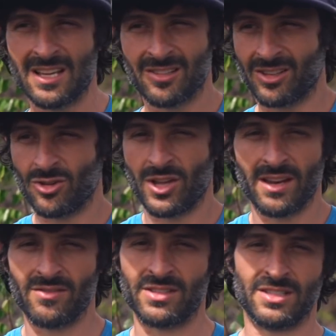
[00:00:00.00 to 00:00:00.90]
so you can't
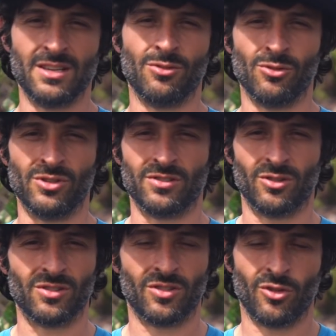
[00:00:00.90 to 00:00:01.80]
even see through these. So
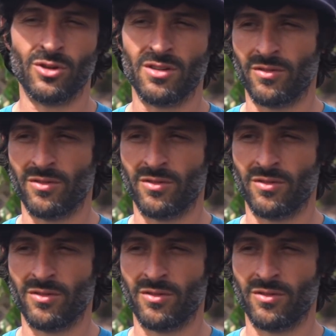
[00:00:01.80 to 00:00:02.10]
it's 30